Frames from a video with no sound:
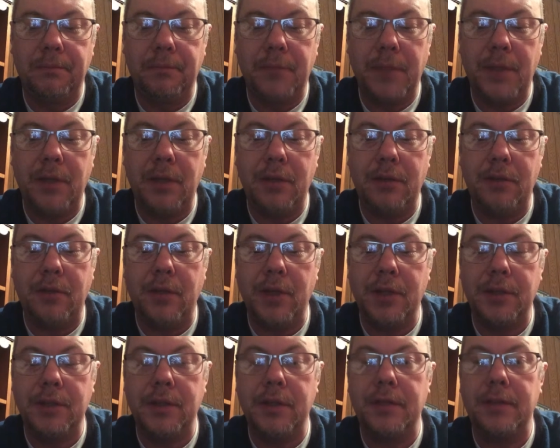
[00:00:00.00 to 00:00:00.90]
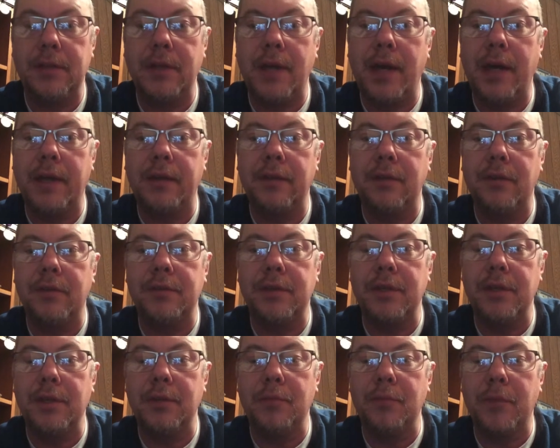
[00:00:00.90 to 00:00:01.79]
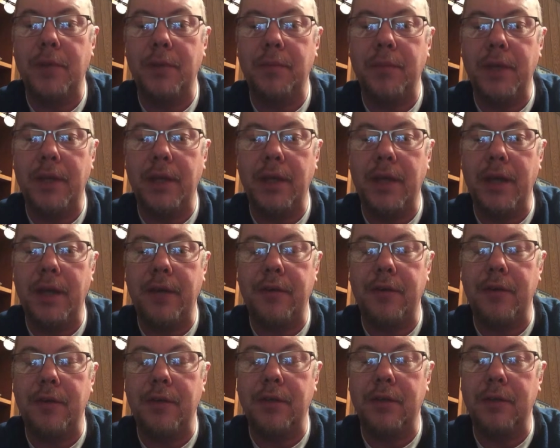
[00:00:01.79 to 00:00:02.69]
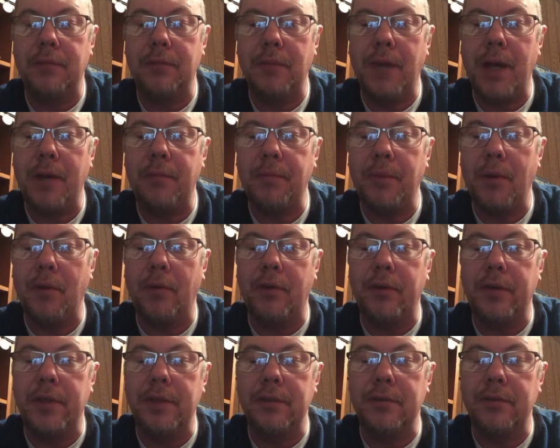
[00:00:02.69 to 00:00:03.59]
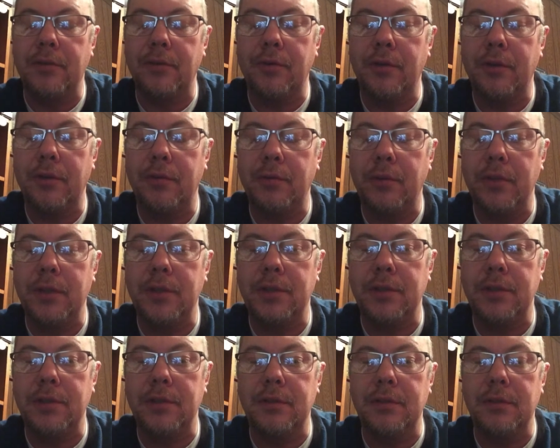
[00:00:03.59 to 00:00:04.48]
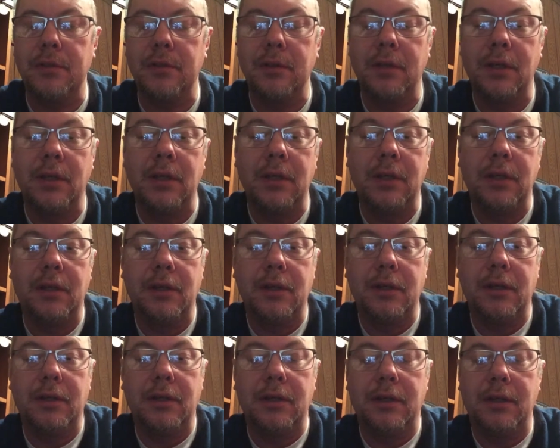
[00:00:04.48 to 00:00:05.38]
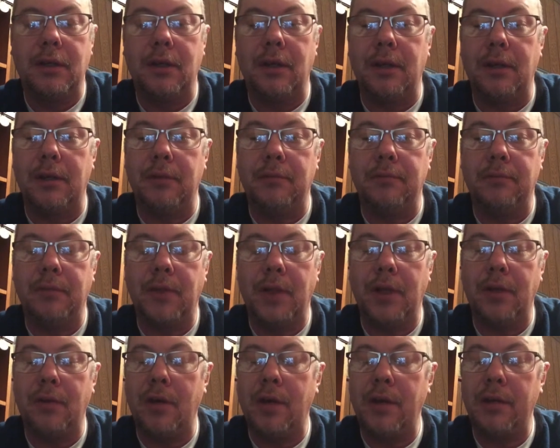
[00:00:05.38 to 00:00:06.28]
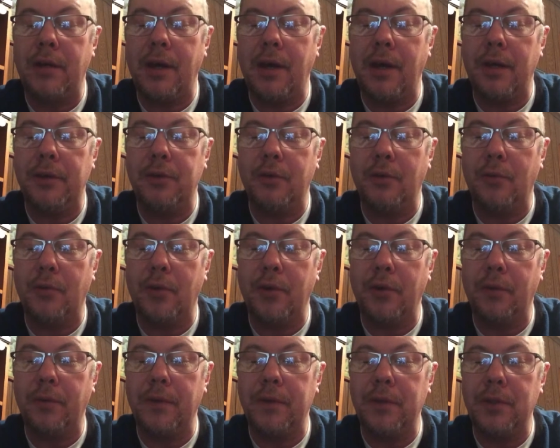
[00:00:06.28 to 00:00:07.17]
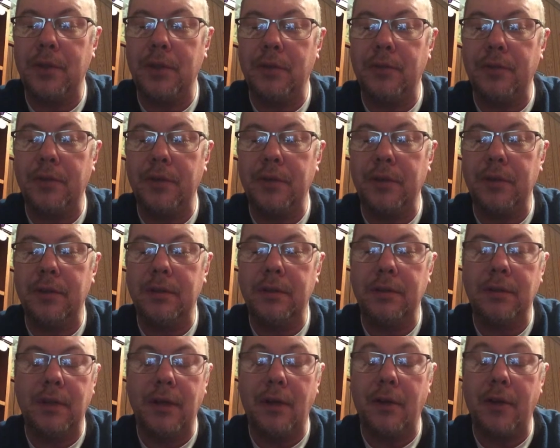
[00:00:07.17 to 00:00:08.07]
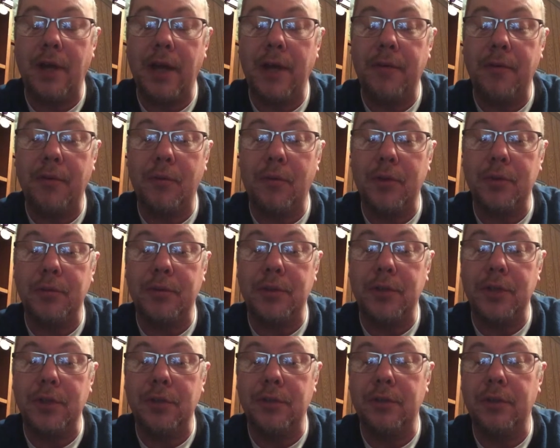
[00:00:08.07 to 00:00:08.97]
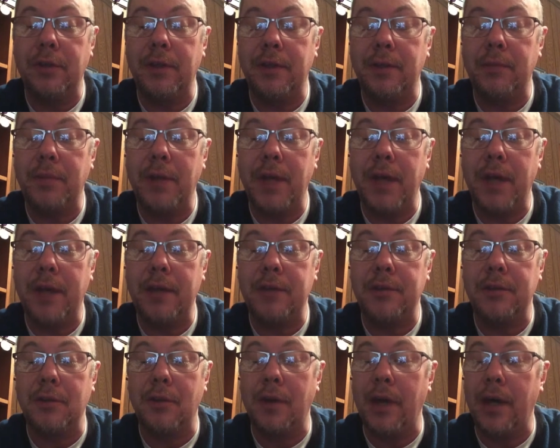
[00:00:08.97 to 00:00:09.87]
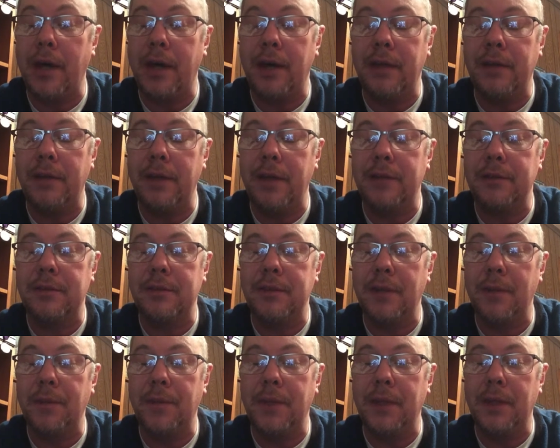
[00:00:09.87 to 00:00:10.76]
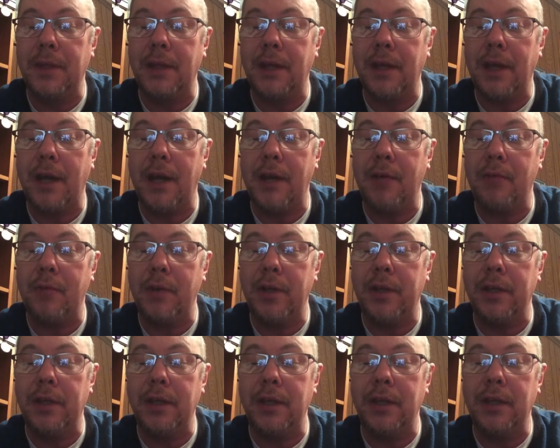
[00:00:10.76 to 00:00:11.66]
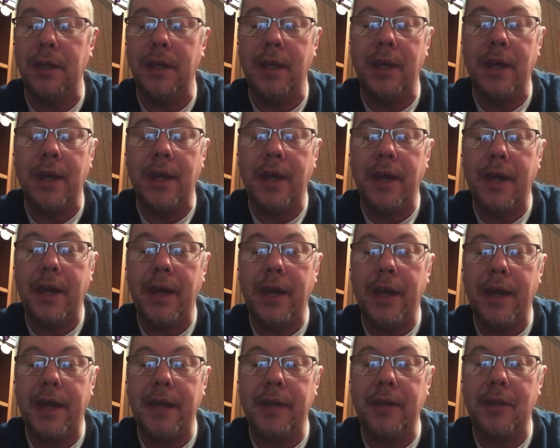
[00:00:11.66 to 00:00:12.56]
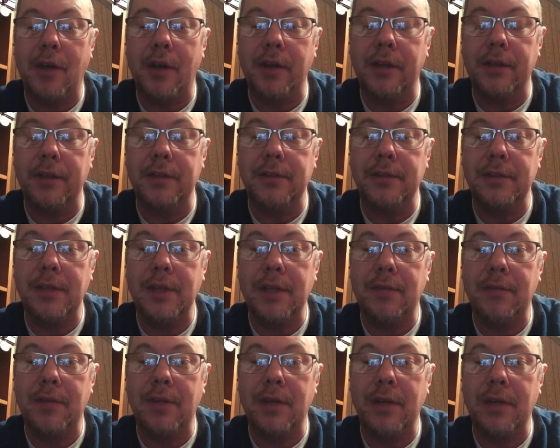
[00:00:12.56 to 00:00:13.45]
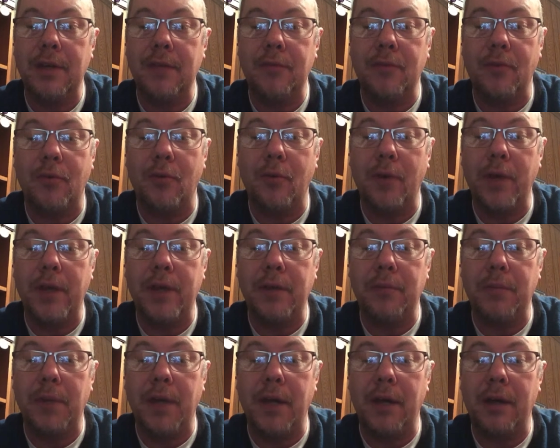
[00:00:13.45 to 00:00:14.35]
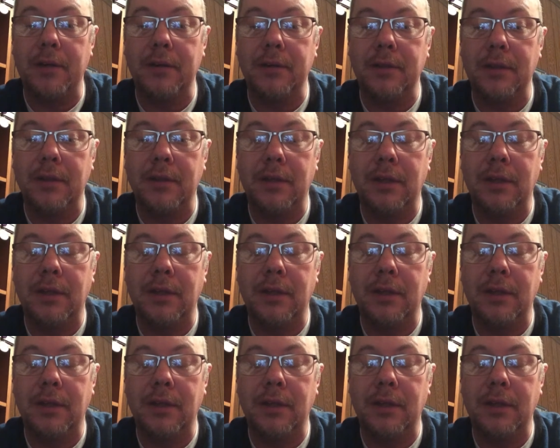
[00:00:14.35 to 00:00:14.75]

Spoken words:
pediatrician has diagnosed him with pediatric bipolar disorder, which is, I don't work with children or haven't worked with children in the past, so that's something that I really had not conceived of or read about.